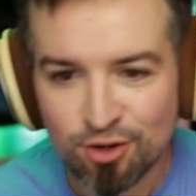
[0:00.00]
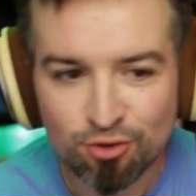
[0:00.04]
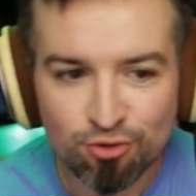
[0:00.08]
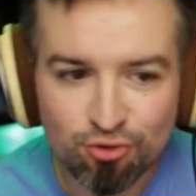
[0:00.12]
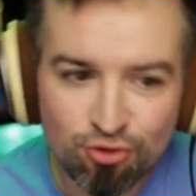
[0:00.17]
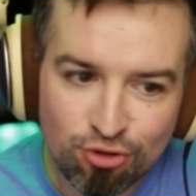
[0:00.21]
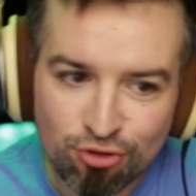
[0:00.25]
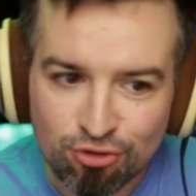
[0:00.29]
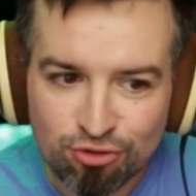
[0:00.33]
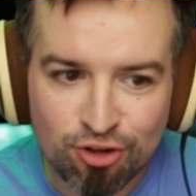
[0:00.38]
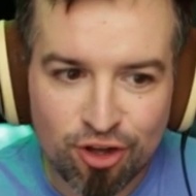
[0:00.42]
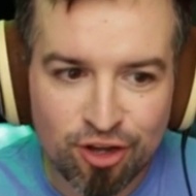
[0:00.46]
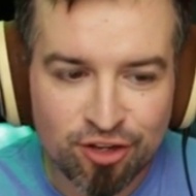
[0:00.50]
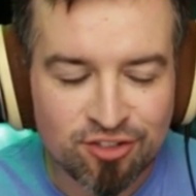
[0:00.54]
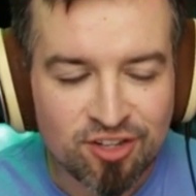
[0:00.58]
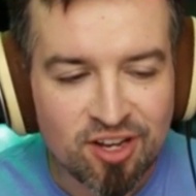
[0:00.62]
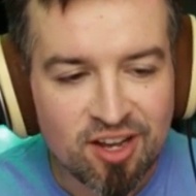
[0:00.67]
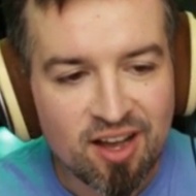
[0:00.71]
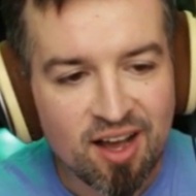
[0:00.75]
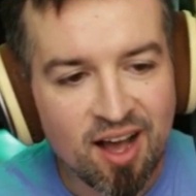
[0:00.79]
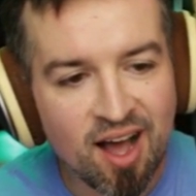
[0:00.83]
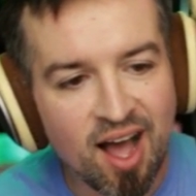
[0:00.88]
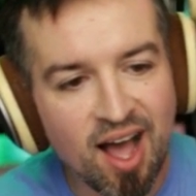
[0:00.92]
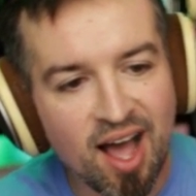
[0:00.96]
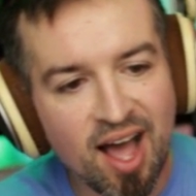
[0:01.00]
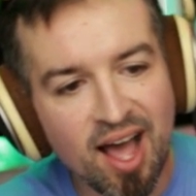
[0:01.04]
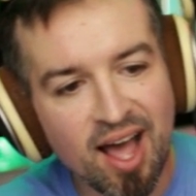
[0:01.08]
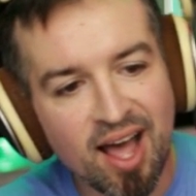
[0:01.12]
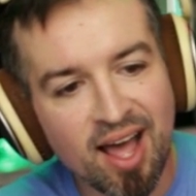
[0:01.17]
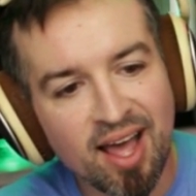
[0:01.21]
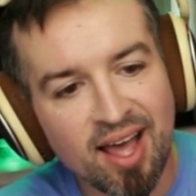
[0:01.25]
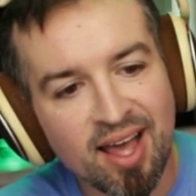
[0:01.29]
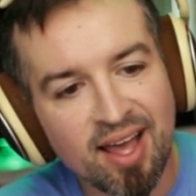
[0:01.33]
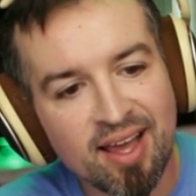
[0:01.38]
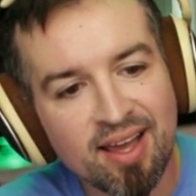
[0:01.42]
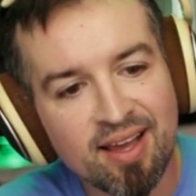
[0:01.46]
These days,
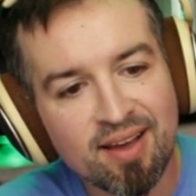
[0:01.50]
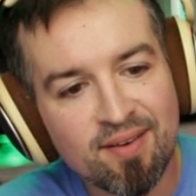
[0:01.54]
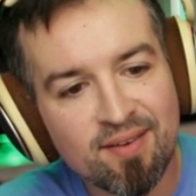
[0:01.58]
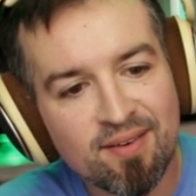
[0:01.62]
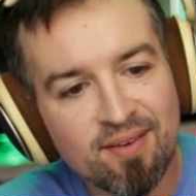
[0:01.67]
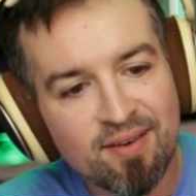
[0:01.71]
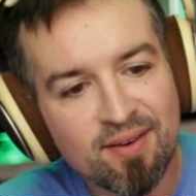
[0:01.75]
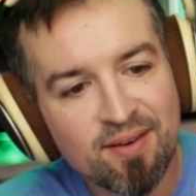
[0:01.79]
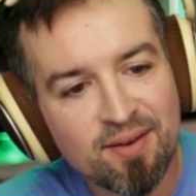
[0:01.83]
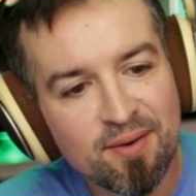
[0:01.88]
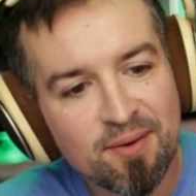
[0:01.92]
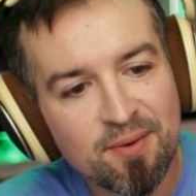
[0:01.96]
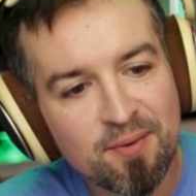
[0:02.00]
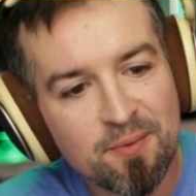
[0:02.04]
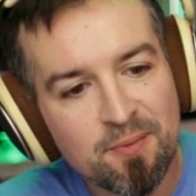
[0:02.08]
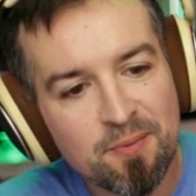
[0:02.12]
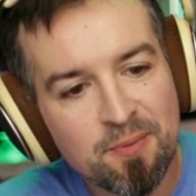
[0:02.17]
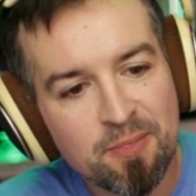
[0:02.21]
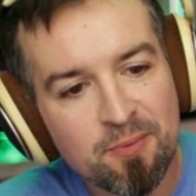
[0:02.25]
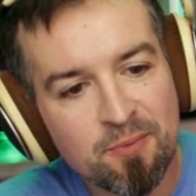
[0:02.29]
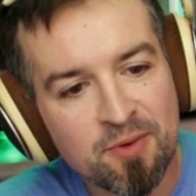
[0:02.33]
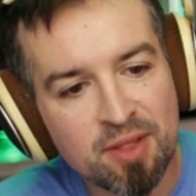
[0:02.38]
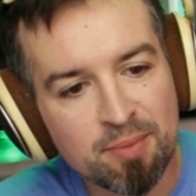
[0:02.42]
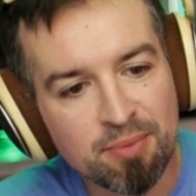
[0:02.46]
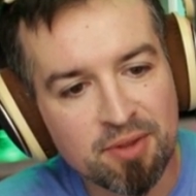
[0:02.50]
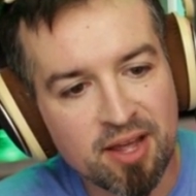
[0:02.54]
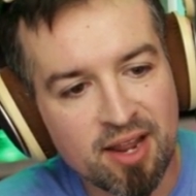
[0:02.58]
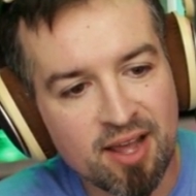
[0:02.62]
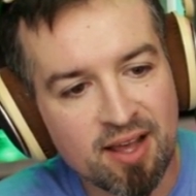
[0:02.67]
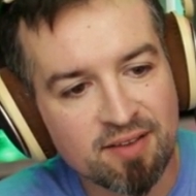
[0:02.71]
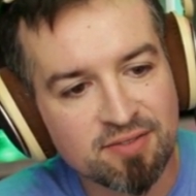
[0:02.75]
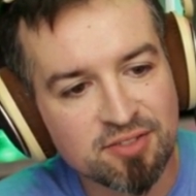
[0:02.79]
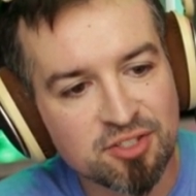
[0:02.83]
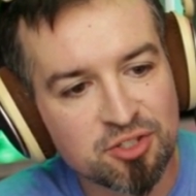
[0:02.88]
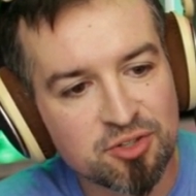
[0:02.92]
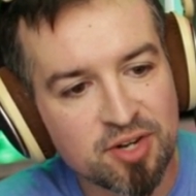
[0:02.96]
uh, when the Blood
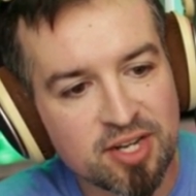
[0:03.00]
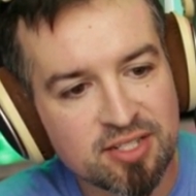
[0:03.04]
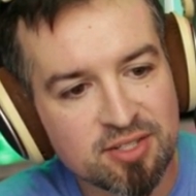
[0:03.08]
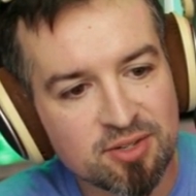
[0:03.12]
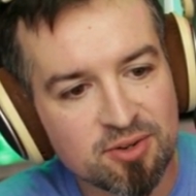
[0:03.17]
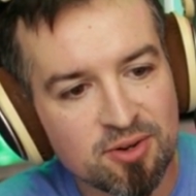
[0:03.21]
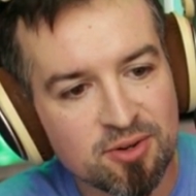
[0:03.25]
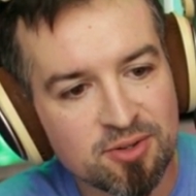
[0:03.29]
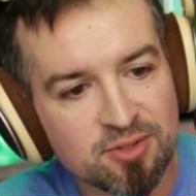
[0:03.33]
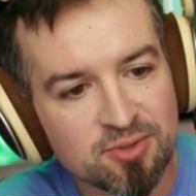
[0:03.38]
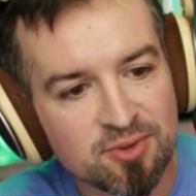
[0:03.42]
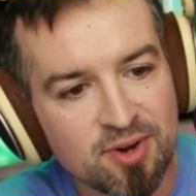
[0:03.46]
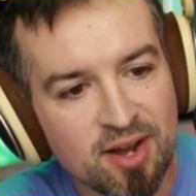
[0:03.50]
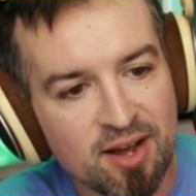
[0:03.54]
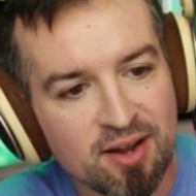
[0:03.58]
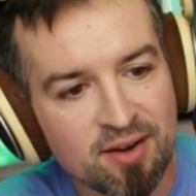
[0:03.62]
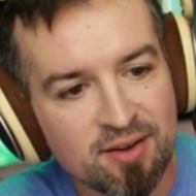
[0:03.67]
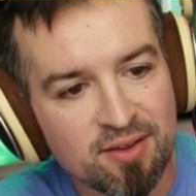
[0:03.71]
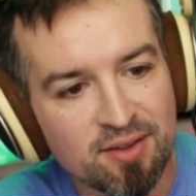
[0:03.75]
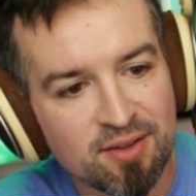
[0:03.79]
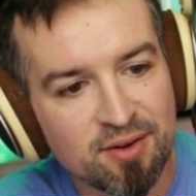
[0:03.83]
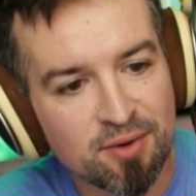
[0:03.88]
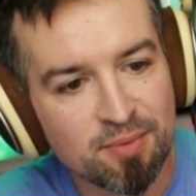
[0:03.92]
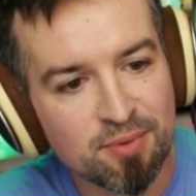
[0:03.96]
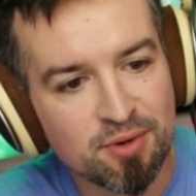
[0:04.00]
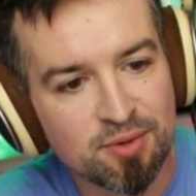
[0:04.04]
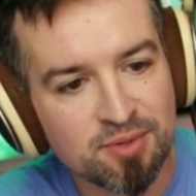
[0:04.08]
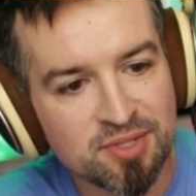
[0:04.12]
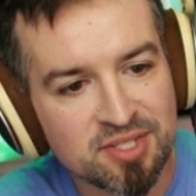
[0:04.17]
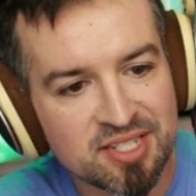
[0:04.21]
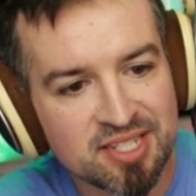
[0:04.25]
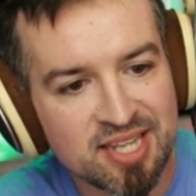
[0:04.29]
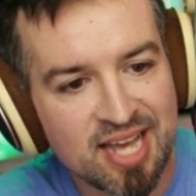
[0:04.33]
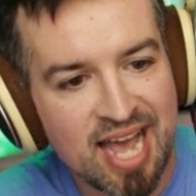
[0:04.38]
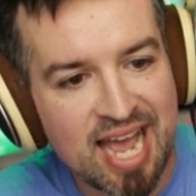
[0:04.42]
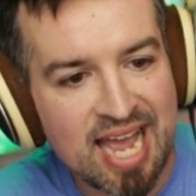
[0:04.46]
Elf's dress goes around her
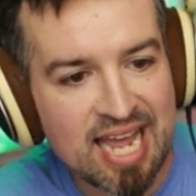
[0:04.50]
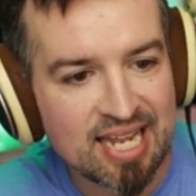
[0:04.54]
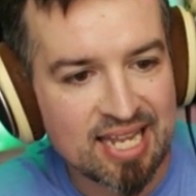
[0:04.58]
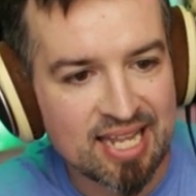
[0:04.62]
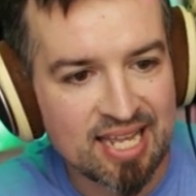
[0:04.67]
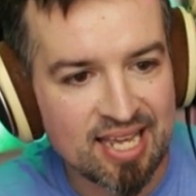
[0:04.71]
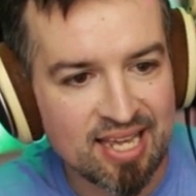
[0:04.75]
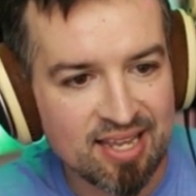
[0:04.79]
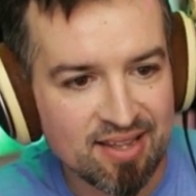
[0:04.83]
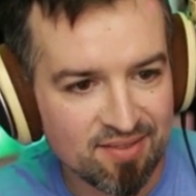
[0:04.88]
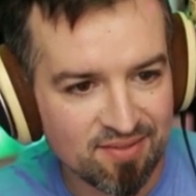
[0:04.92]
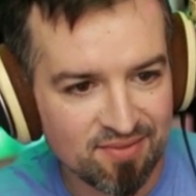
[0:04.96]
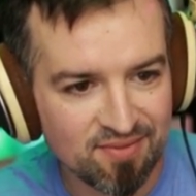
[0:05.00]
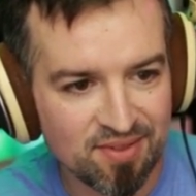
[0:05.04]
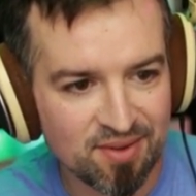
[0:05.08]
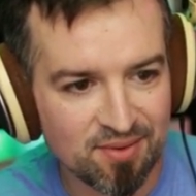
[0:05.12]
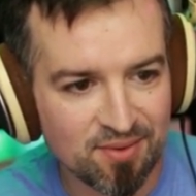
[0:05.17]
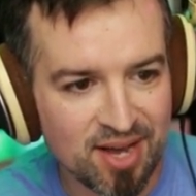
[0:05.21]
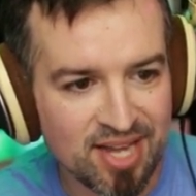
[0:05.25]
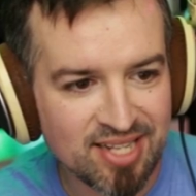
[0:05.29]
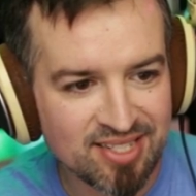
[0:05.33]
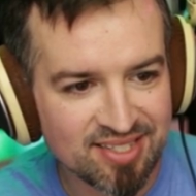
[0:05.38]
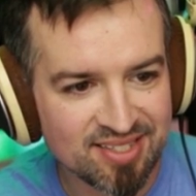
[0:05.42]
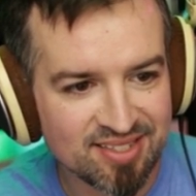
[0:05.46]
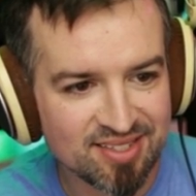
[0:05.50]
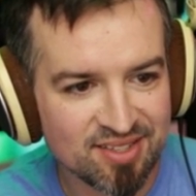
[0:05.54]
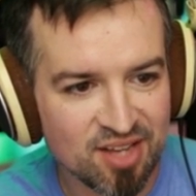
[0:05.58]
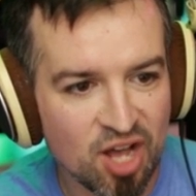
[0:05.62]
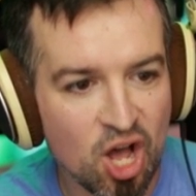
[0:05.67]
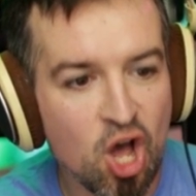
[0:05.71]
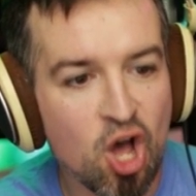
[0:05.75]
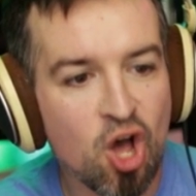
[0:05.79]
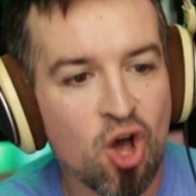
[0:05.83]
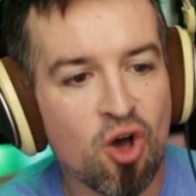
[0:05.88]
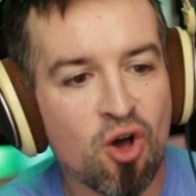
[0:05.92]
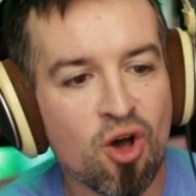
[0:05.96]
boobs tightly, what?
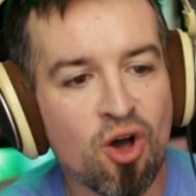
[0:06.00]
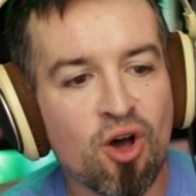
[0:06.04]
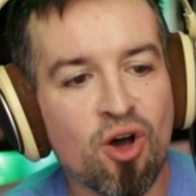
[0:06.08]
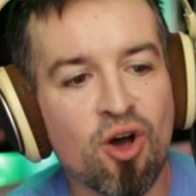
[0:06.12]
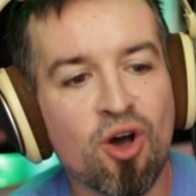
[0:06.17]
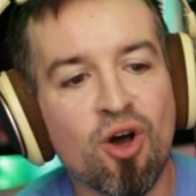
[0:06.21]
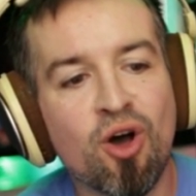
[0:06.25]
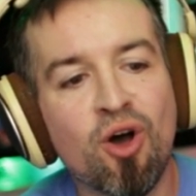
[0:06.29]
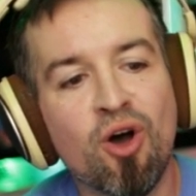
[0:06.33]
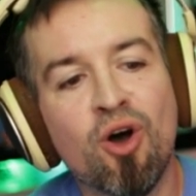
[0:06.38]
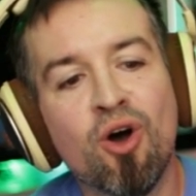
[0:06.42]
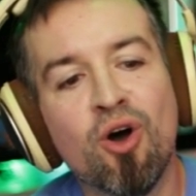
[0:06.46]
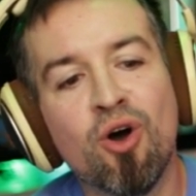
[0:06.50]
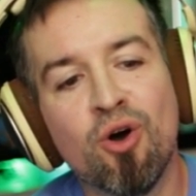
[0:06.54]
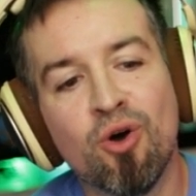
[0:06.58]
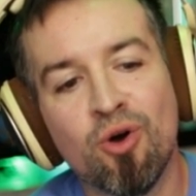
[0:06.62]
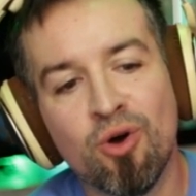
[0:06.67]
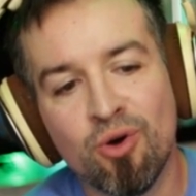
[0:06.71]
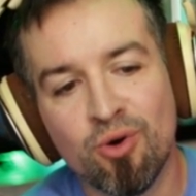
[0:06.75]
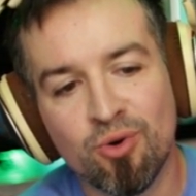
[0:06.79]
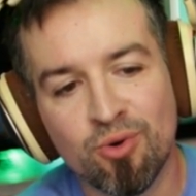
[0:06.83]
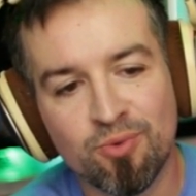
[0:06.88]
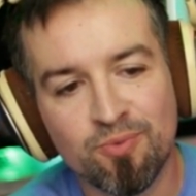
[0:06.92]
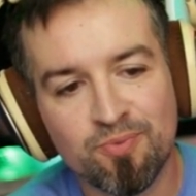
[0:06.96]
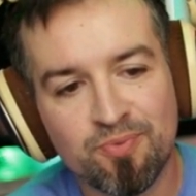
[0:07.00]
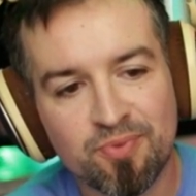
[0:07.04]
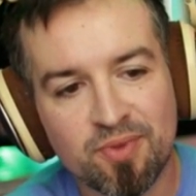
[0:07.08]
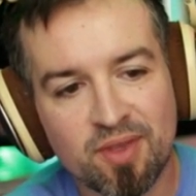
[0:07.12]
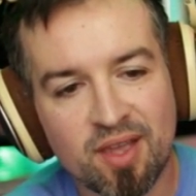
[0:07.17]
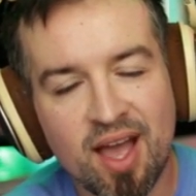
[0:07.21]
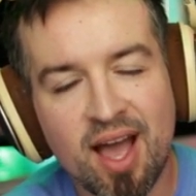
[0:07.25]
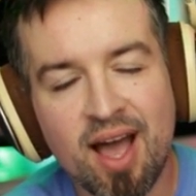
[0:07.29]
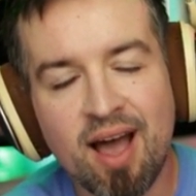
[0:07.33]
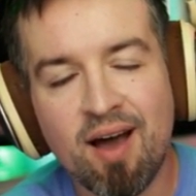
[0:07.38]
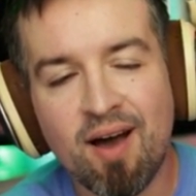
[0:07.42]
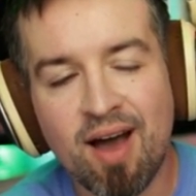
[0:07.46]
Oh, oh,
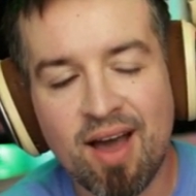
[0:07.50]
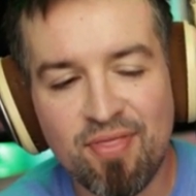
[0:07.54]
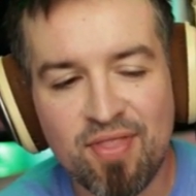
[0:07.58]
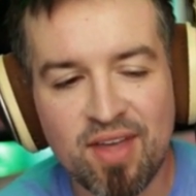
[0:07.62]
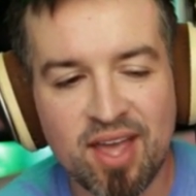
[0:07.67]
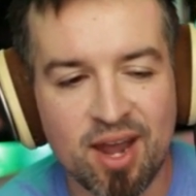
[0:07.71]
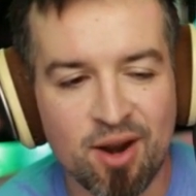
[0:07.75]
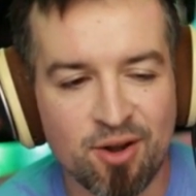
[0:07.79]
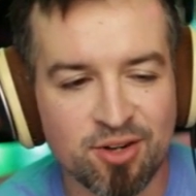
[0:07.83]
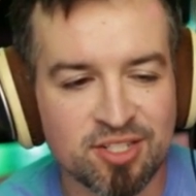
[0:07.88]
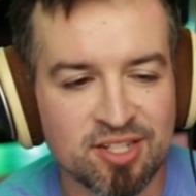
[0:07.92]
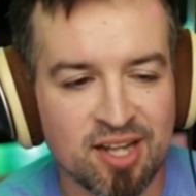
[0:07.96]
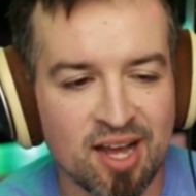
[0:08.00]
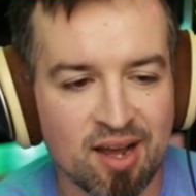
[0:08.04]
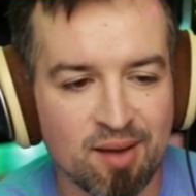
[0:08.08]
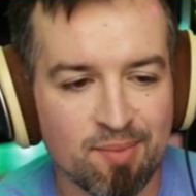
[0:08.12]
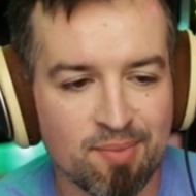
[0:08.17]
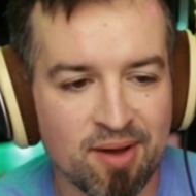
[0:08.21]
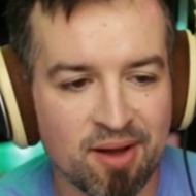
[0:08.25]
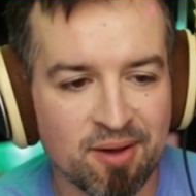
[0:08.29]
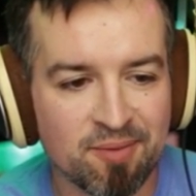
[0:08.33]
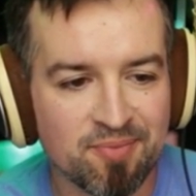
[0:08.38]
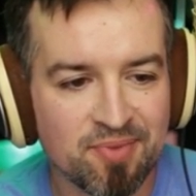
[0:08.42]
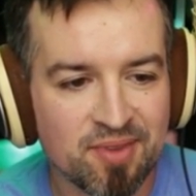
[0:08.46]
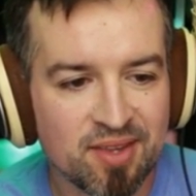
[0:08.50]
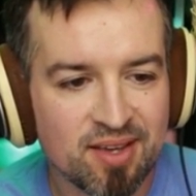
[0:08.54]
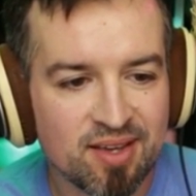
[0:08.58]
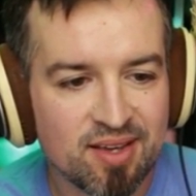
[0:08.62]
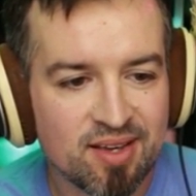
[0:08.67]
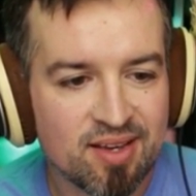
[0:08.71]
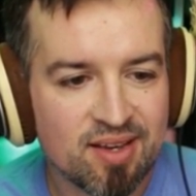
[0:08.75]
oh, I think I know what you're talking about.